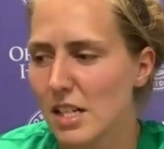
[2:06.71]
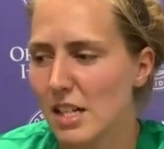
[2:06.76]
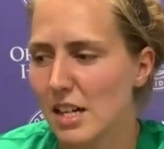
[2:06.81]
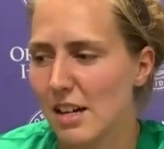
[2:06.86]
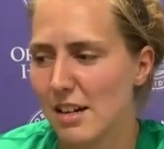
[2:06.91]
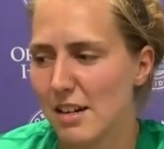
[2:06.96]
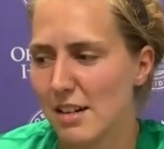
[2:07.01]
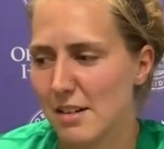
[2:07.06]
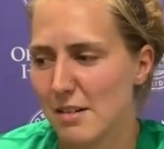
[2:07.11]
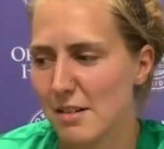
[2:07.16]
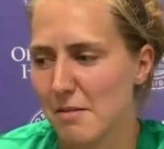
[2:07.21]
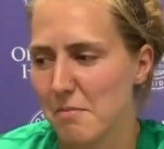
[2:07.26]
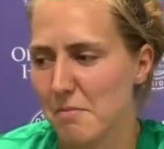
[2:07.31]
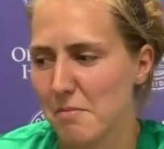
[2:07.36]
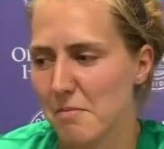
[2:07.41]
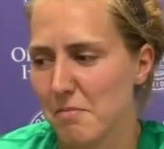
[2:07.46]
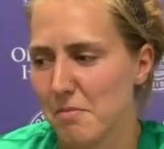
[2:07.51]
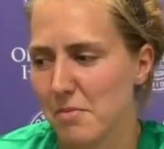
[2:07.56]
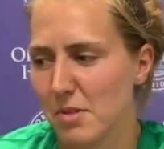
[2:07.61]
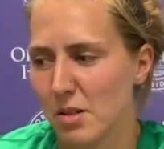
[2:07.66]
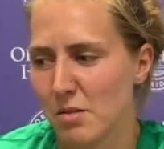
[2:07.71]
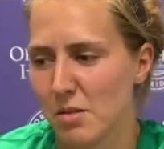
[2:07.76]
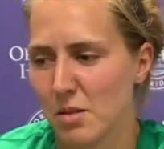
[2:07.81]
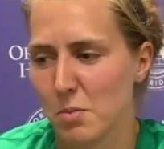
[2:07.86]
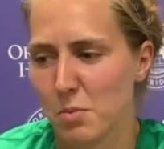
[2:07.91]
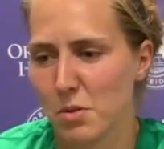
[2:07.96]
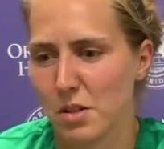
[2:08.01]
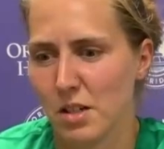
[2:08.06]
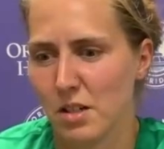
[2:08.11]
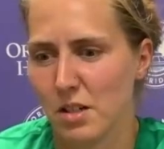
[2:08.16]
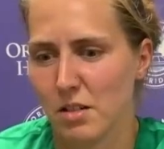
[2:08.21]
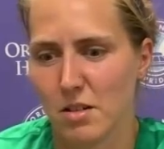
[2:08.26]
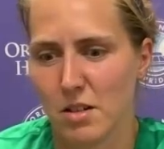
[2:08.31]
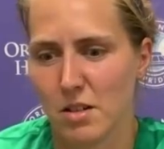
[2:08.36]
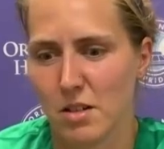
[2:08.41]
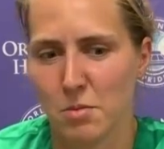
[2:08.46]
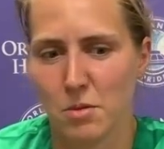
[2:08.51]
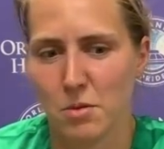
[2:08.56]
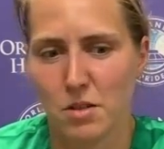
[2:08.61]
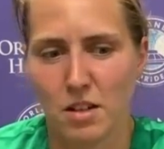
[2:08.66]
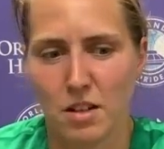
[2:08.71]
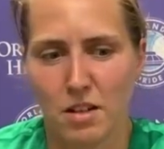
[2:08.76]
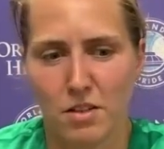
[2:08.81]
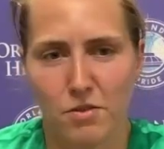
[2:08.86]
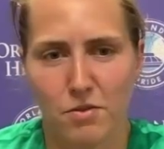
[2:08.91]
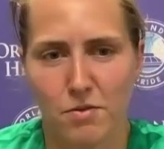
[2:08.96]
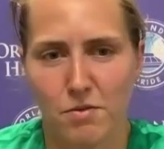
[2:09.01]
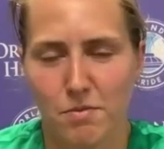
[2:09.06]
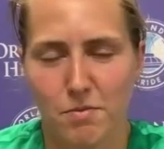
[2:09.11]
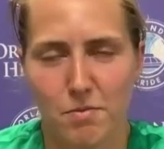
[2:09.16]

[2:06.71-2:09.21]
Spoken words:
So it's pretty incredible that I've